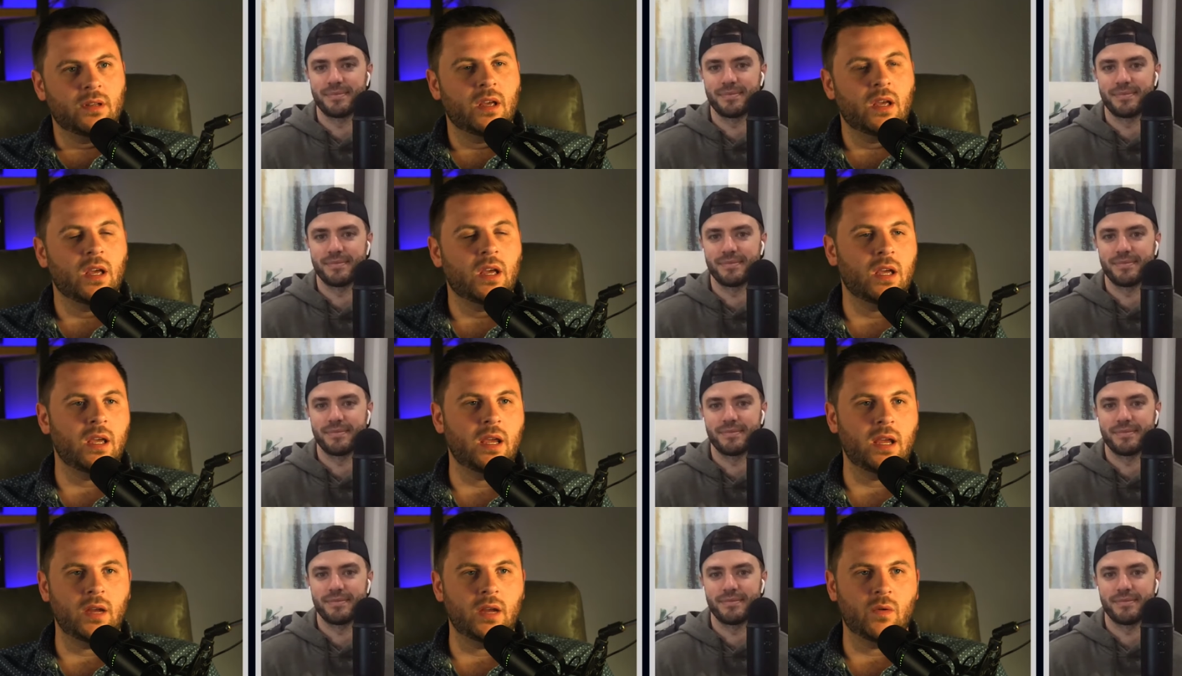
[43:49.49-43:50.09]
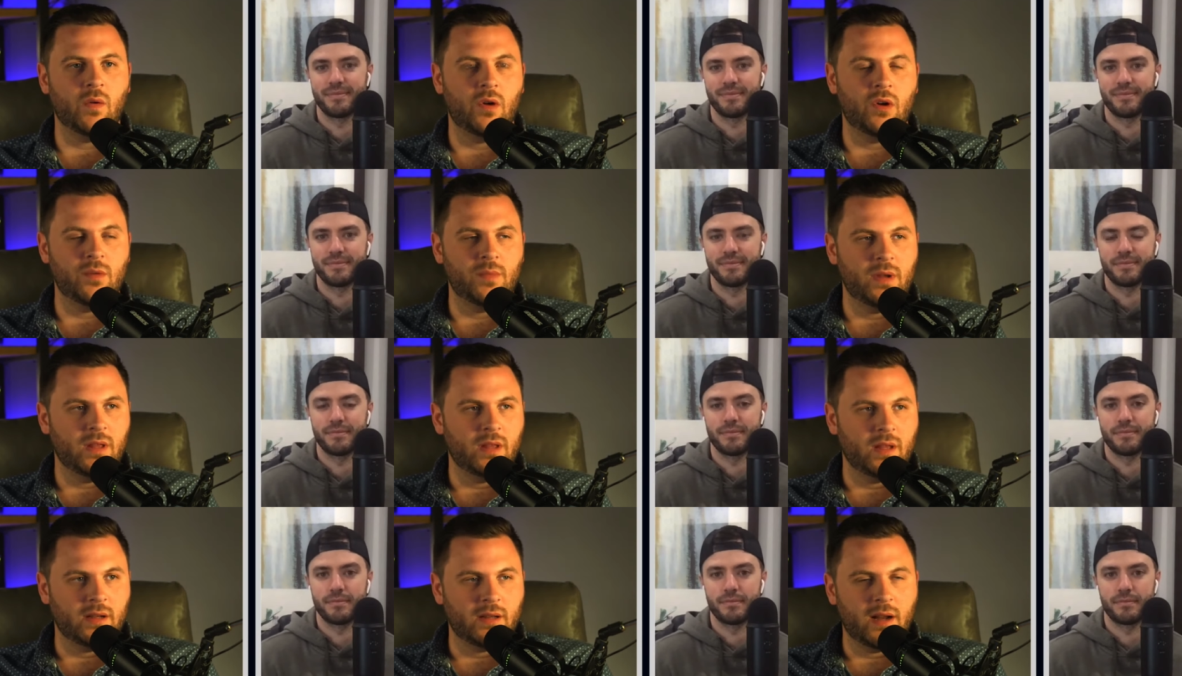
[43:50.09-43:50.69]
Speaker 1: he quoted
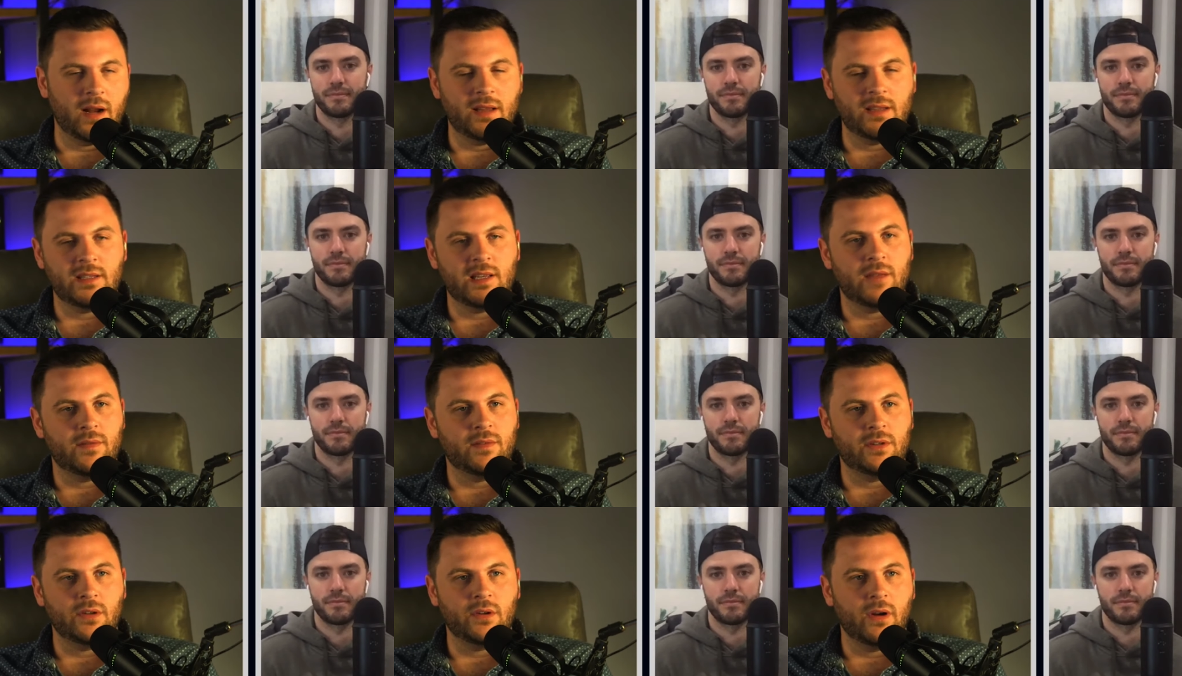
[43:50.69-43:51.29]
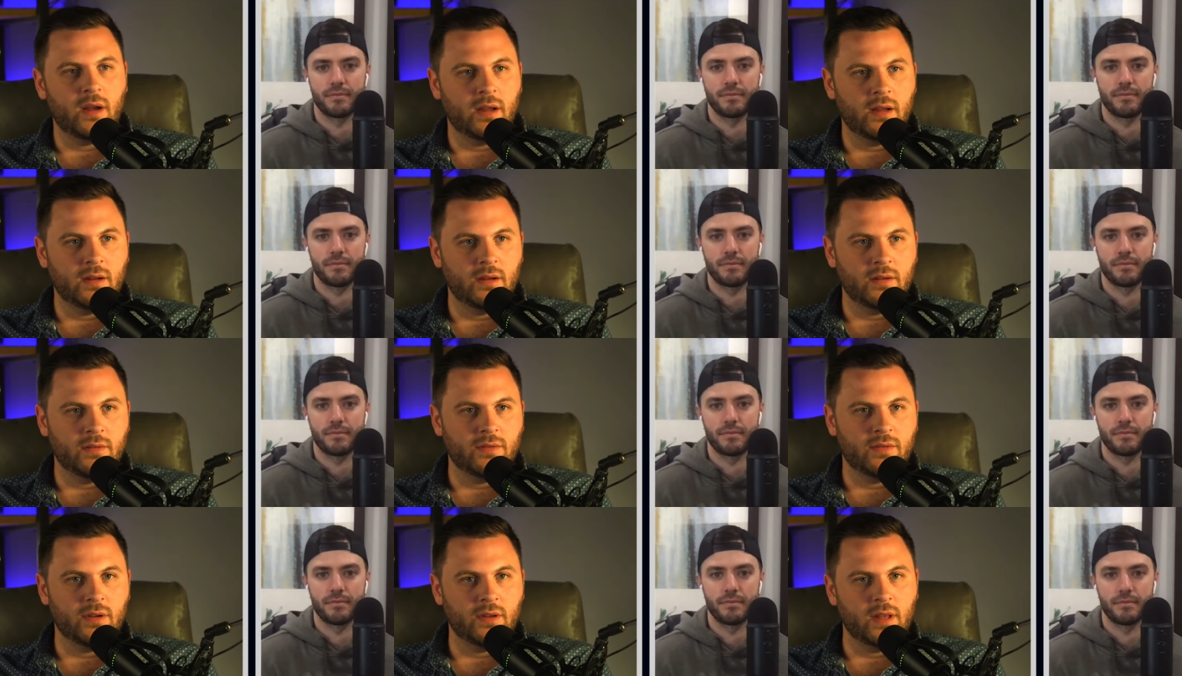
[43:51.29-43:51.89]
me like 97
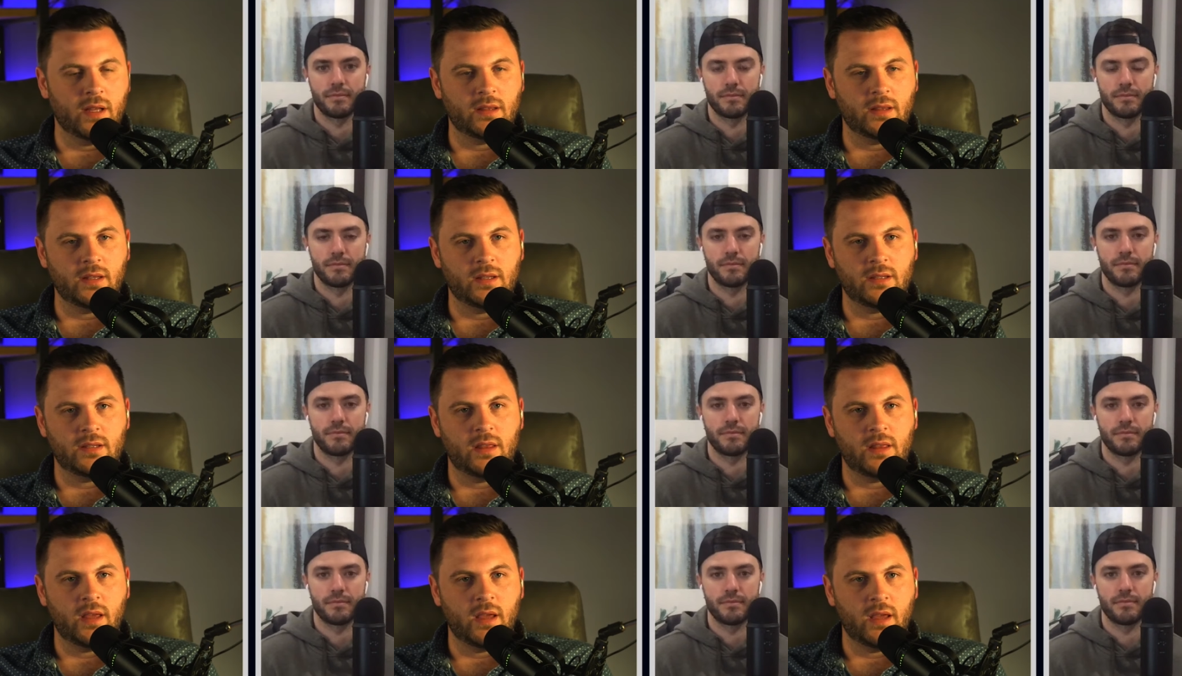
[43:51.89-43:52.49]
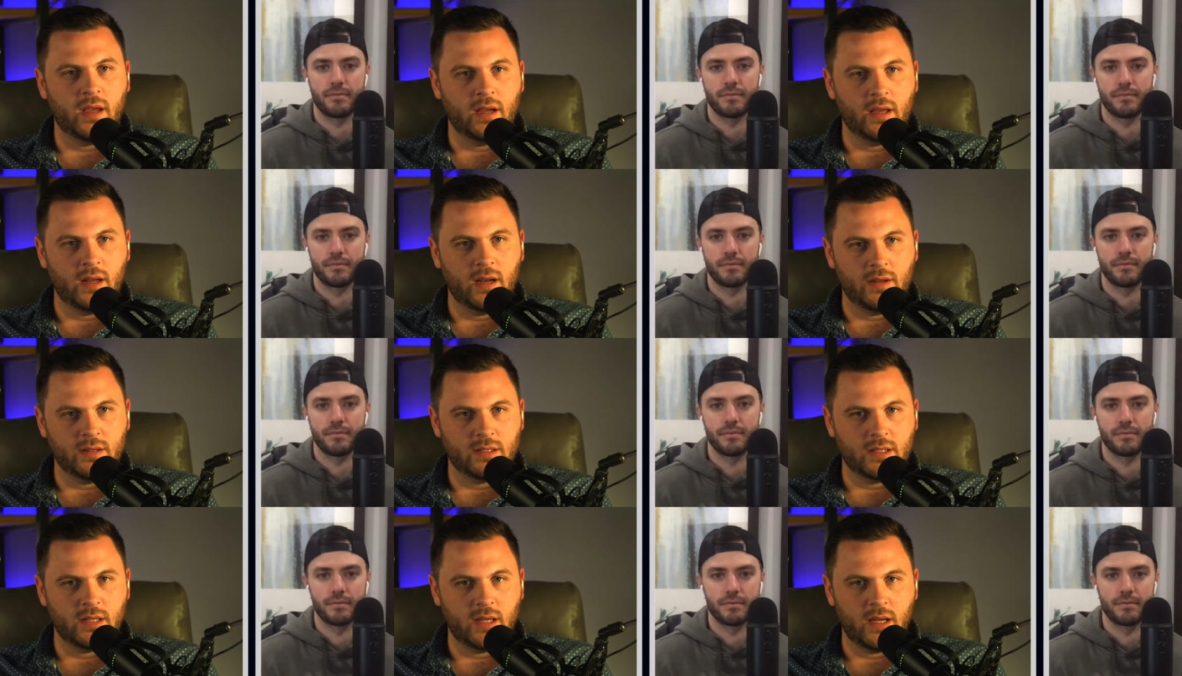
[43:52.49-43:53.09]
grand for like this thing and I
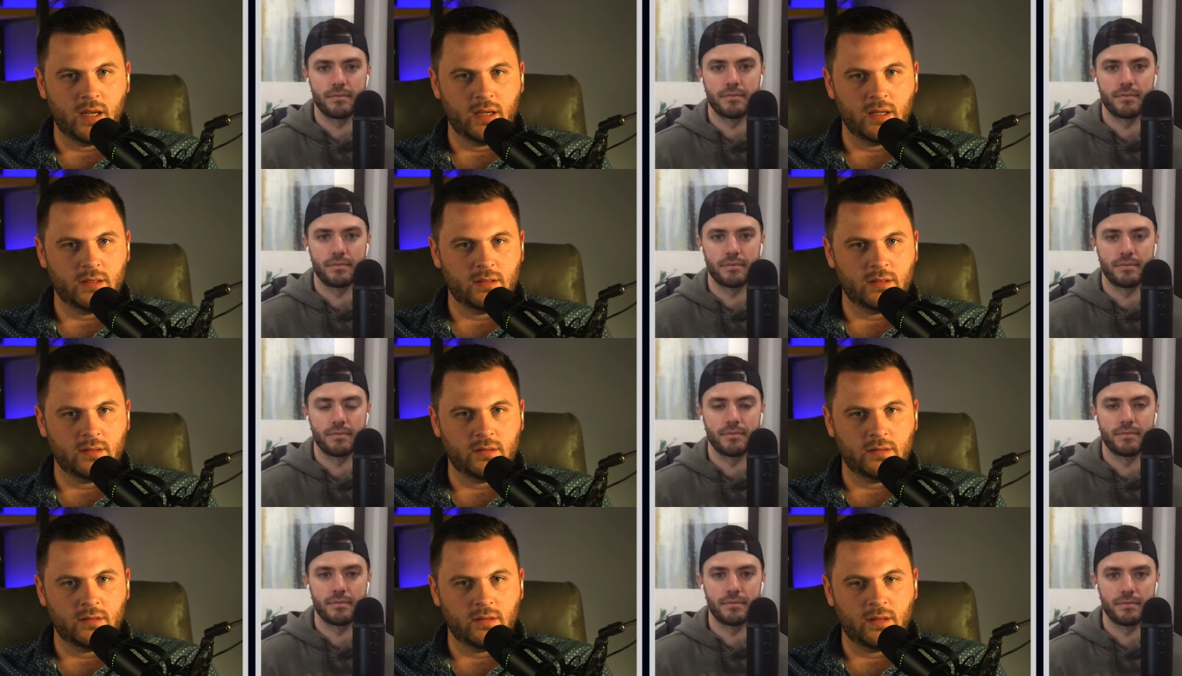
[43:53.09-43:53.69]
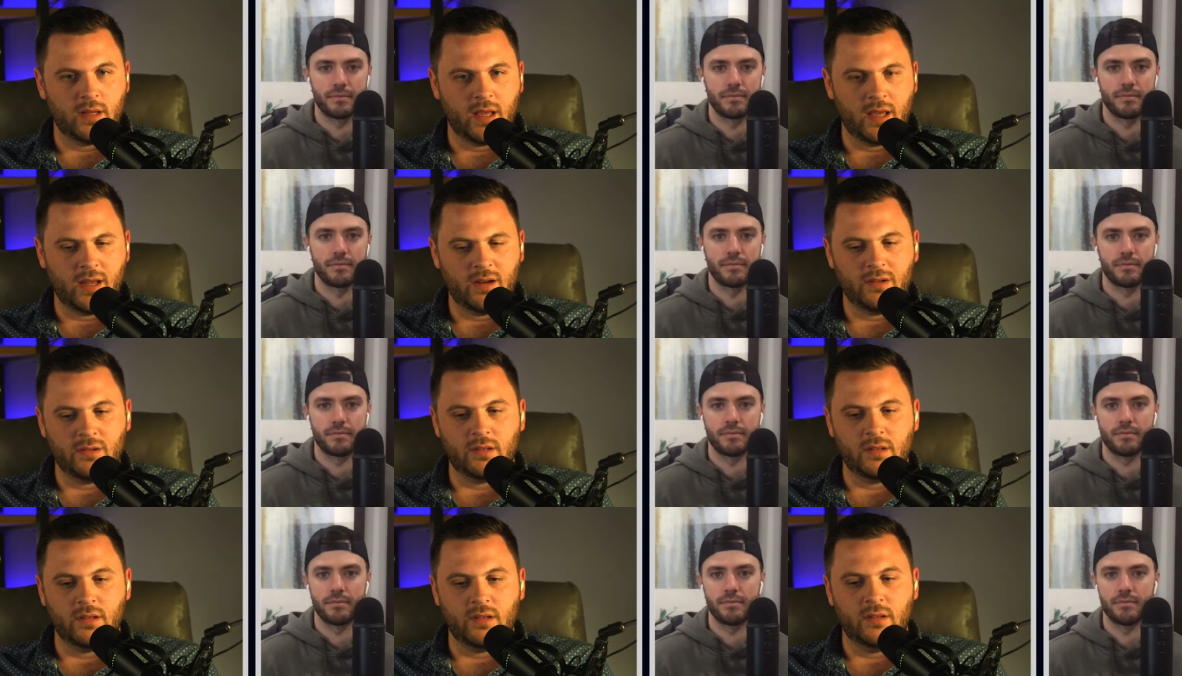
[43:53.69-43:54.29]
was like I
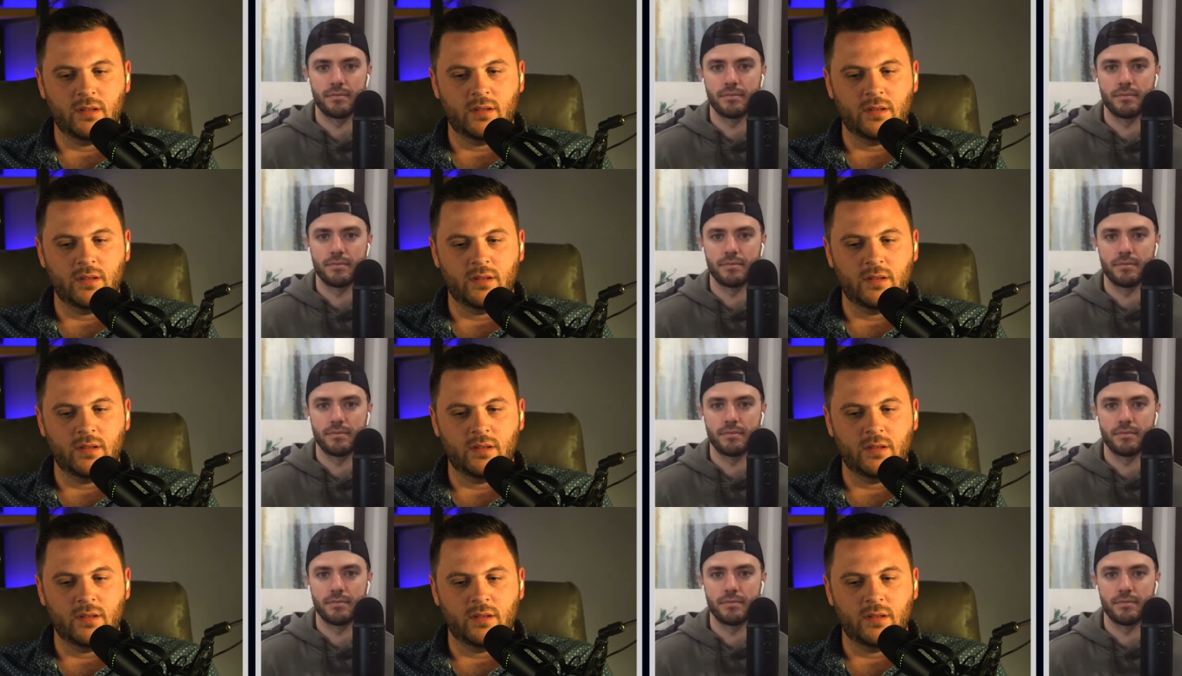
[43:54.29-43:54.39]
don't